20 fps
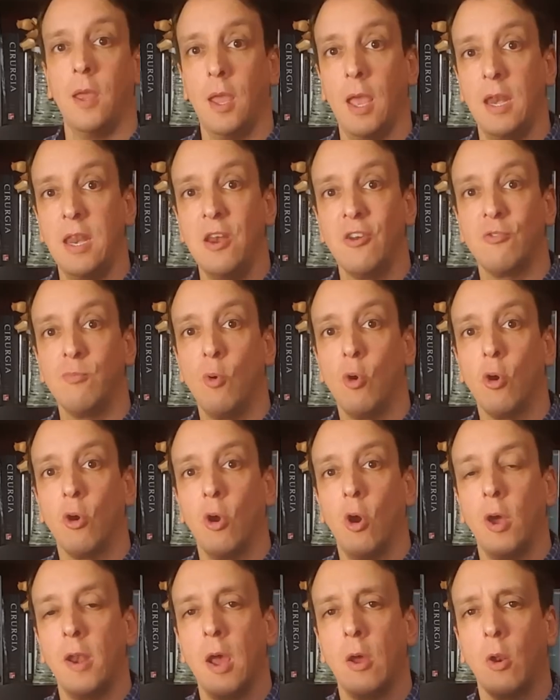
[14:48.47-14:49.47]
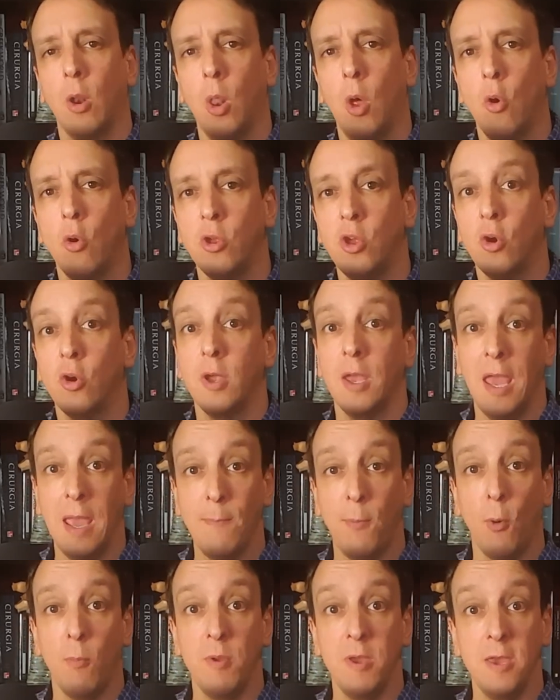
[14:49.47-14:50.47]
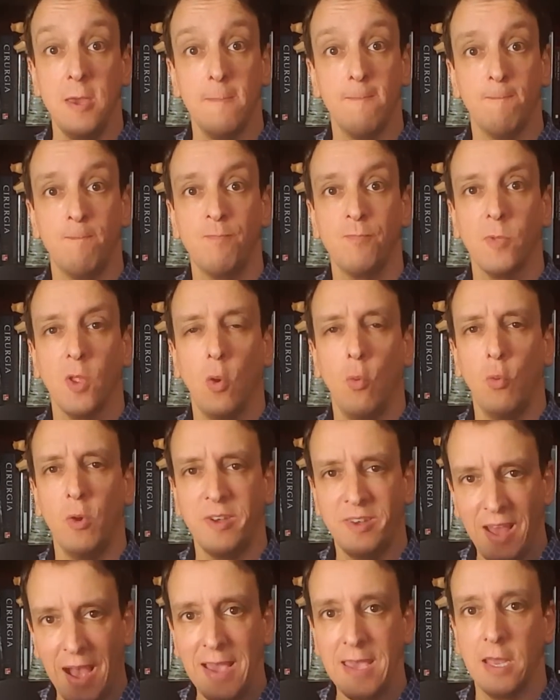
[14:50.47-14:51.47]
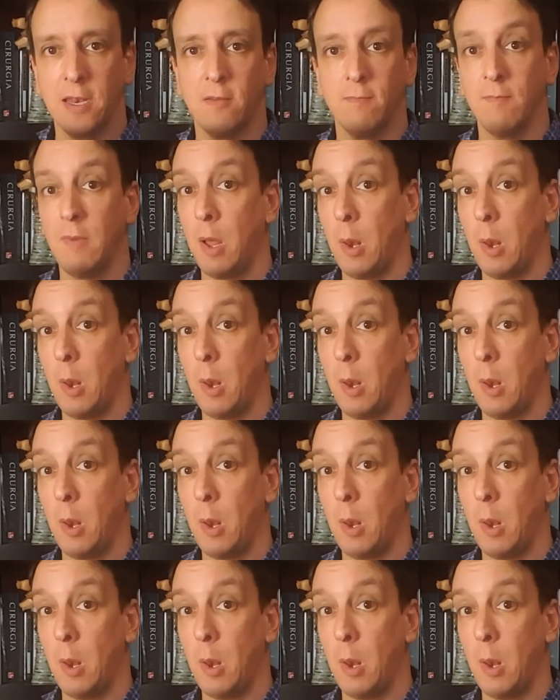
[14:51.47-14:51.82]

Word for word: And here's more on how to lower your ApoB with diet.